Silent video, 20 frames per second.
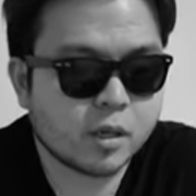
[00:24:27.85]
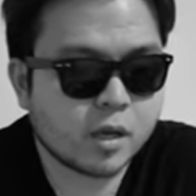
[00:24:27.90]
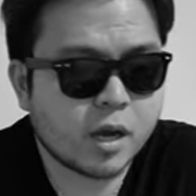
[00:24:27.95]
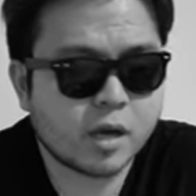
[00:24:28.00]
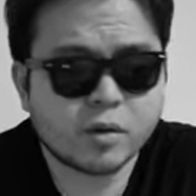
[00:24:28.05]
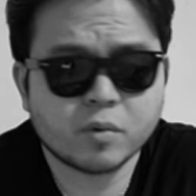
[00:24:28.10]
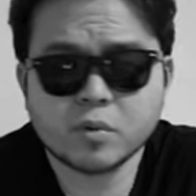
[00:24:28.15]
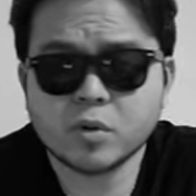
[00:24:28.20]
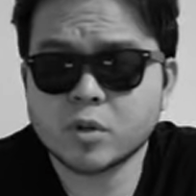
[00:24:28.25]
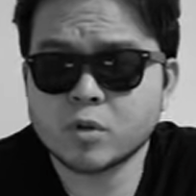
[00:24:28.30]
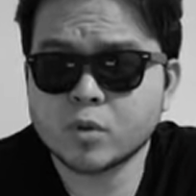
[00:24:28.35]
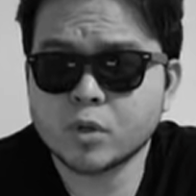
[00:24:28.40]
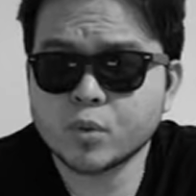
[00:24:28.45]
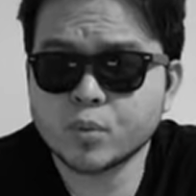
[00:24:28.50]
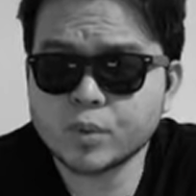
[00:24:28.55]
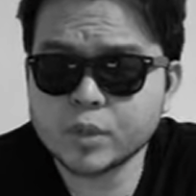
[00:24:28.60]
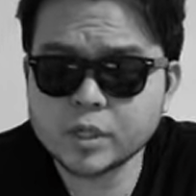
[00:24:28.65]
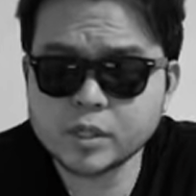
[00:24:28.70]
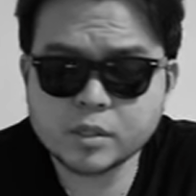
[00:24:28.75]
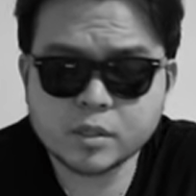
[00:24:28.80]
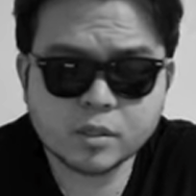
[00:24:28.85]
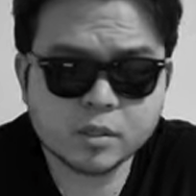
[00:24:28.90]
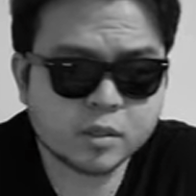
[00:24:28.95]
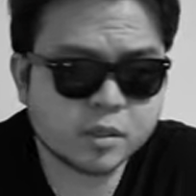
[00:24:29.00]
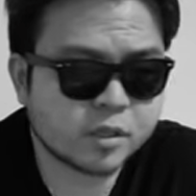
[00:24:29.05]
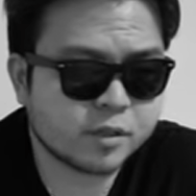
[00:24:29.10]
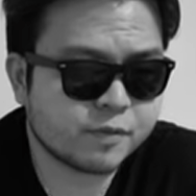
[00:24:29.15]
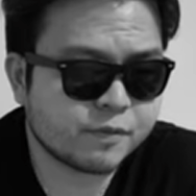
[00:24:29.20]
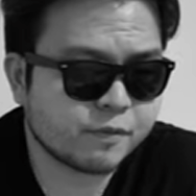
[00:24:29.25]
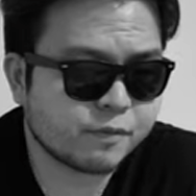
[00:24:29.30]
I don't know the reason.
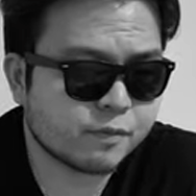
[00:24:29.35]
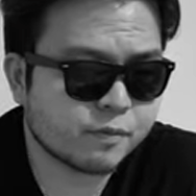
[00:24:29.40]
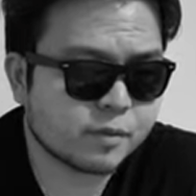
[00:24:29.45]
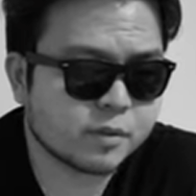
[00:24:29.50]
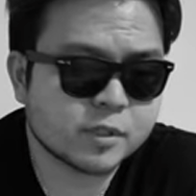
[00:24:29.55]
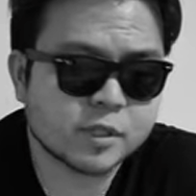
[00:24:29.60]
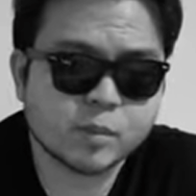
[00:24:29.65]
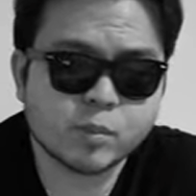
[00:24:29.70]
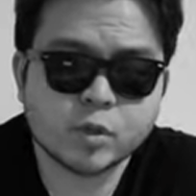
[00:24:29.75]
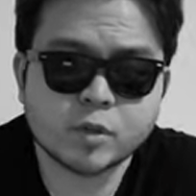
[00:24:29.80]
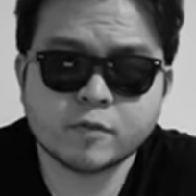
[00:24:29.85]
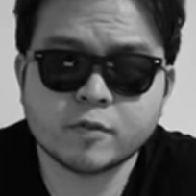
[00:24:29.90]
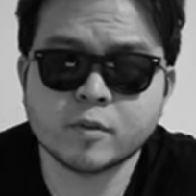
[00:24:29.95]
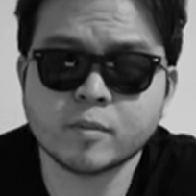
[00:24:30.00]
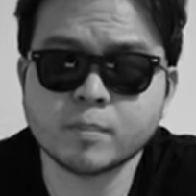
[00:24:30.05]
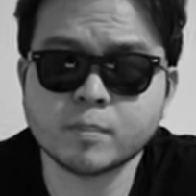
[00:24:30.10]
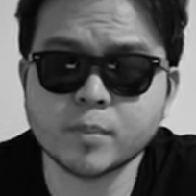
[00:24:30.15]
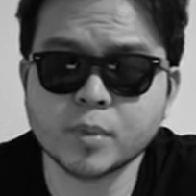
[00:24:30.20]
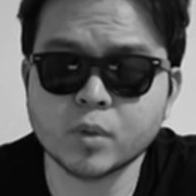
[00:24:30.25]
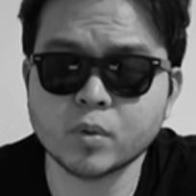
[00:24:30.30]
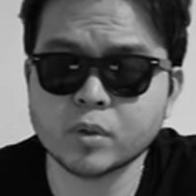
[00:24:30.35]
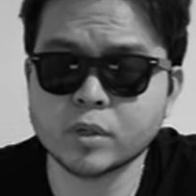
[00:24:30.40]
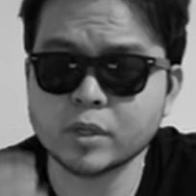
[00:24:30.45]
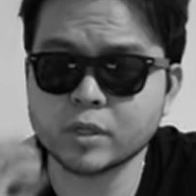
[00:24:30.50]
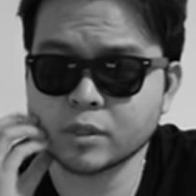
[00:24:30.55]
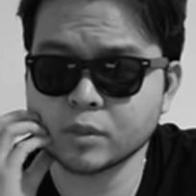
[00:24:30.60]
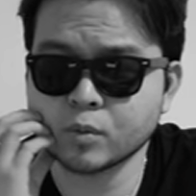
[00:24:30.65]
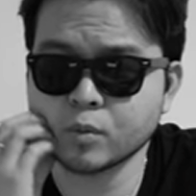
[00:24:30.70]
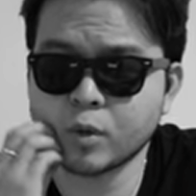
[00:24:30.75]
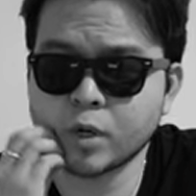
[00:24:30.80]
If someone from Bode
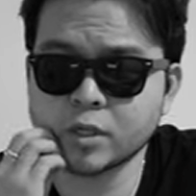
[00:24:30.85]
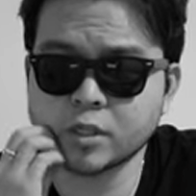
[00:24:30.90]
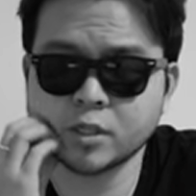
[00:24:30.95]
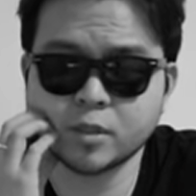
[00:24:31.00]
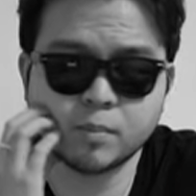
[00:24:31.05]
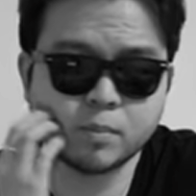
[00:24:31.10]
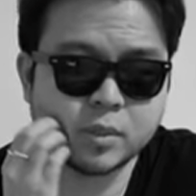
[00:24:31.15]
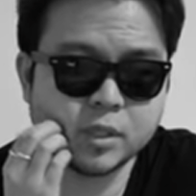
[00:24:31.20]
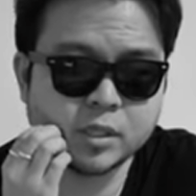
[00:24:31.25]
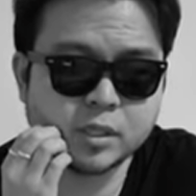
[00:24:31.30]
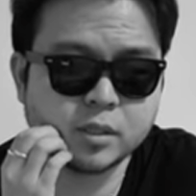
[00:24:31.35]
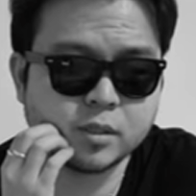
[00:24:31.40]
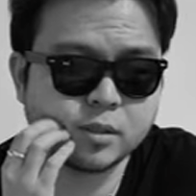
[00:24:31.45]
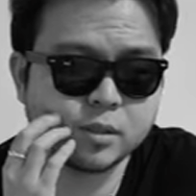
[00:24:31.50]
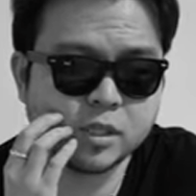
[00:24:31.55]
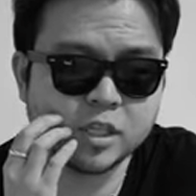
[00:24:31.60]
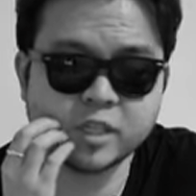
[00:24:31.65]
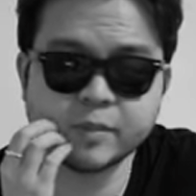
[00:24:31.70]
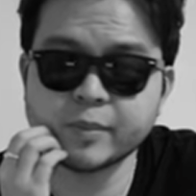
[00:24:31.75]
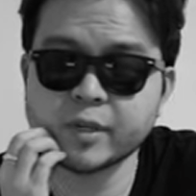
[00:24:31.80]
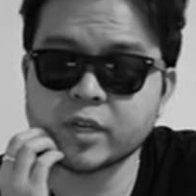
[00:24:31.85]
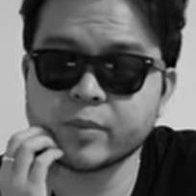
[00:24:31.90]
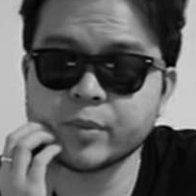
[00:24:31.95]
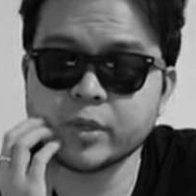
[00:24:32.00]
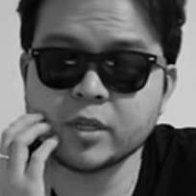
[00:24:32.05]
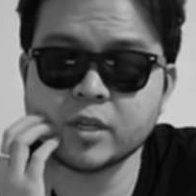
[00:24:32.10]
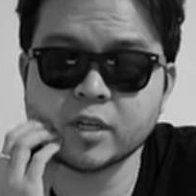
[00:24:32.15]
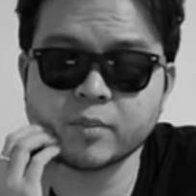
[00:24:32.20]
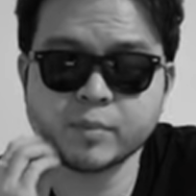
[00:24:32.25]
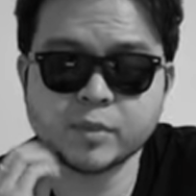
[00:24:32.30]
is watching, please email me,
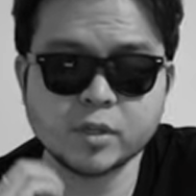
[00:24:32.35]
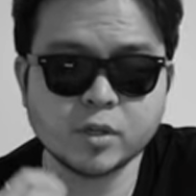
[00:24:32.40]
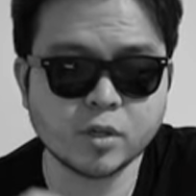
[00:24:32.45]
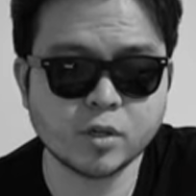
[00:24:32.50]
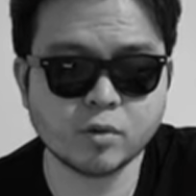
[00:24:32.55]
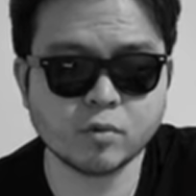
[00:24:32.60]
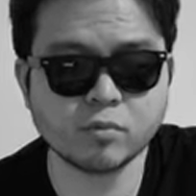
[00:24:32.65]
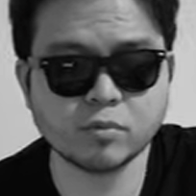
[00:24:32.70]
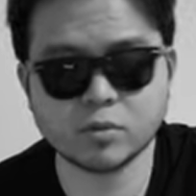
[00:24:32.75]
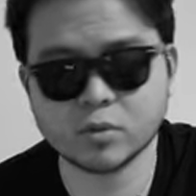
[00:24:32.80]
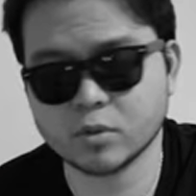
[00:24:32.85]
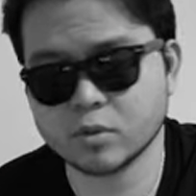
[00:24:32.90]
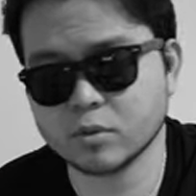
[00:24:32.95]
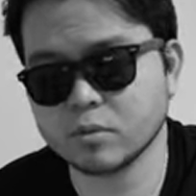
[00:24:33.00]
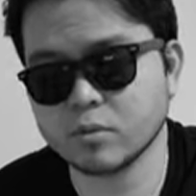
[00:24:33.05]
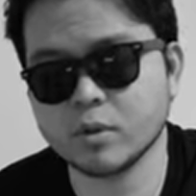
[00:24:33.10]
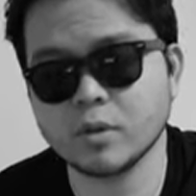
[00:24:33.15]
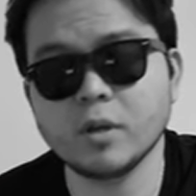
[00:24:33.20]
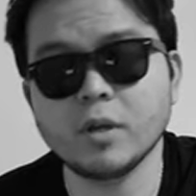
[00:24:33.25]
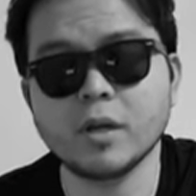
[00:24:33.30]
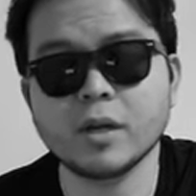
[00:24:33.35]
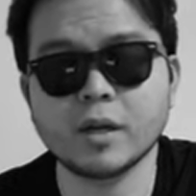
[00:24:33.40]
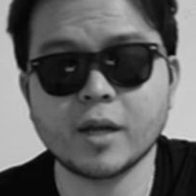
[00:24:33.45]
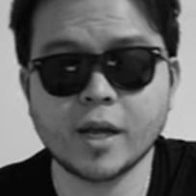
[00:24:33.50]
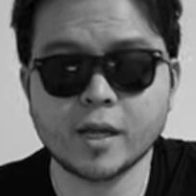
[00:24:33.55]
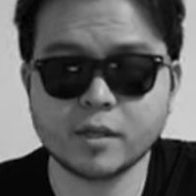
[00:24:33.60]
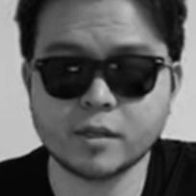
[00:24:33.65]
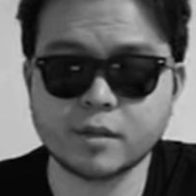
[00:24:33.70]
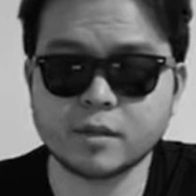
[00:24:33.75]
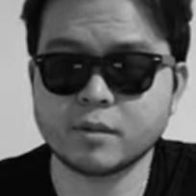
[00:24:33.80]
let me know so
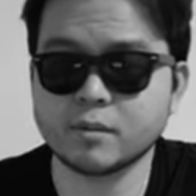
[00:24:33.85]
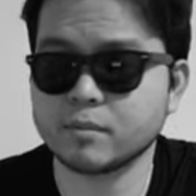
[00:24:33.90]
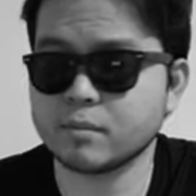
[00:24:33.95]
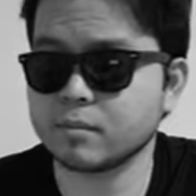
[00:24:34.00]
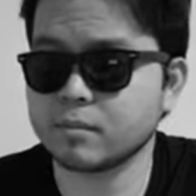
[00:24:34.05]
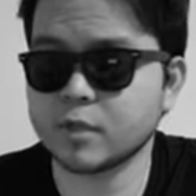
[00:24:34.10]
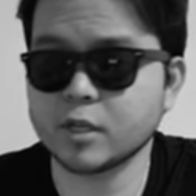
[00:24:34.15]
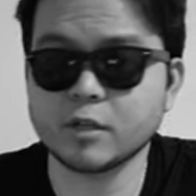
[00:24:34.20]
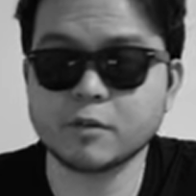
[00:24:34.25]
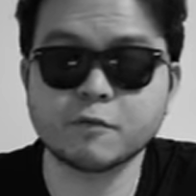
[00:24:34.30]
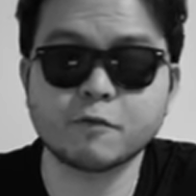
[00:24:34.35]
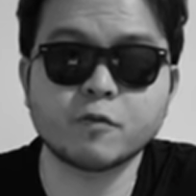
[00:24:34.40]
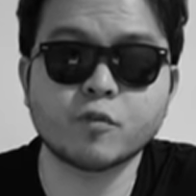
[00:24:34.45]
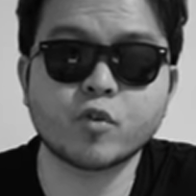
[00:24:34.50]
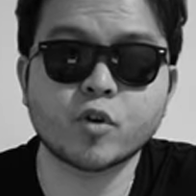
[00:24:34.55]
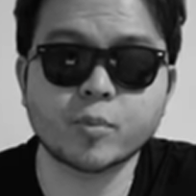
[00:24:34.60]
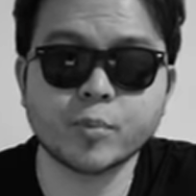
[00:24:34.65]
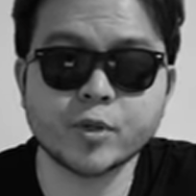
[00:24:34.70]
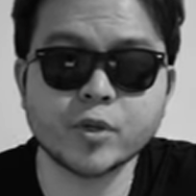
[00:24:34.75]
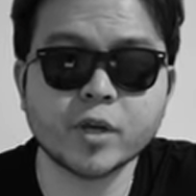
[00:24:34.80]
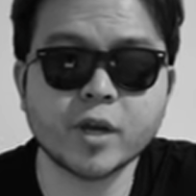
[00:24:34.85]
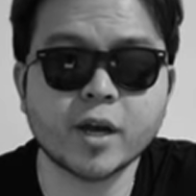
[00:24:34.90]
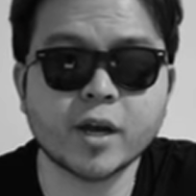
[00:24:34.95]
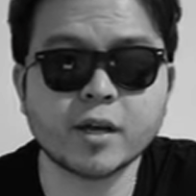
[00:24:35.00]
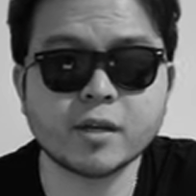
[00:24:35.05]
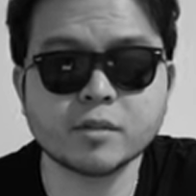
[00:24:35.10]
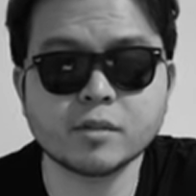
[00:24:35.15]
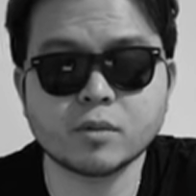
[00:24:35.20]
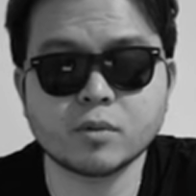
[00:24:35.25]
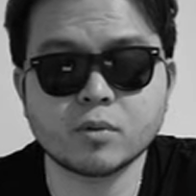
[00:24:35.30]
I can inform you
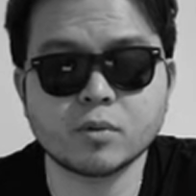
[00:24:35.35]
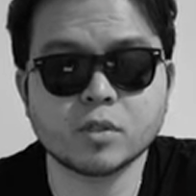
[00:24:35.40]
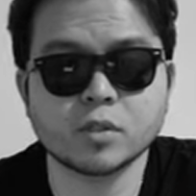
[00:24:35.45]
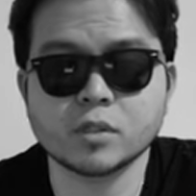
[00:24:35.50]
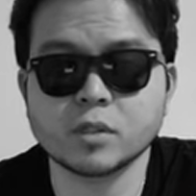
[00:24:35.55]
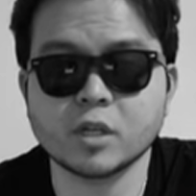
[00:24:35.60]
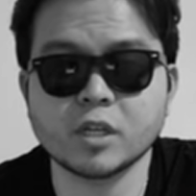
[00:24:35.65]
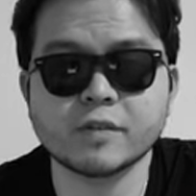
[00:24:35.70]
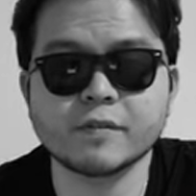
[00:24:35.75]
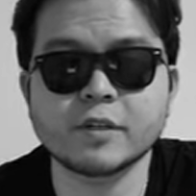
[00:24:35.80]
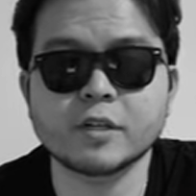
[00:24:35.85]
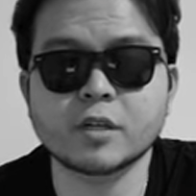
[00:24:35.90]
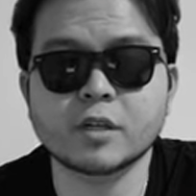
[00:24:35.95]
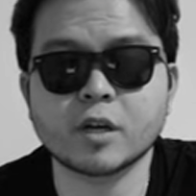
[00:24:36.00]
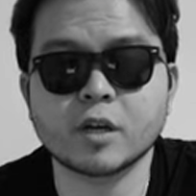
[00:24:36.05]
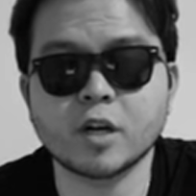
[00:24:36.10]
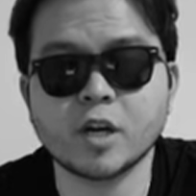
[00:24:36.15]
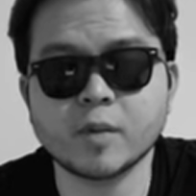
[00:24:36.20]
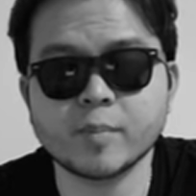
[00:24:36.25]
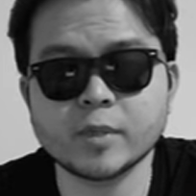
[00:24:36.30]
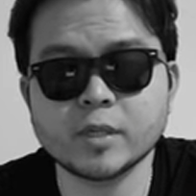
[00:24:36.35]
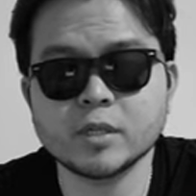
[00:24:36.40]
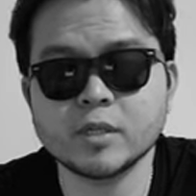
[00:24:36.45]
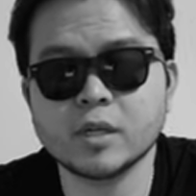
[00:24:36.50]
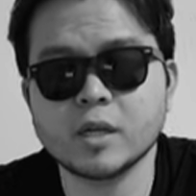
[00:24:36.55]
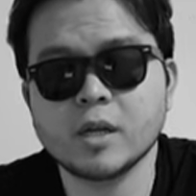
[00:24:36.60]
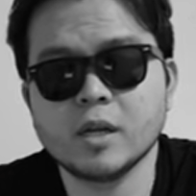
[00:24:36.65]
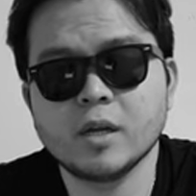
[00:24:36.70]
guys, or just leave it in a comment,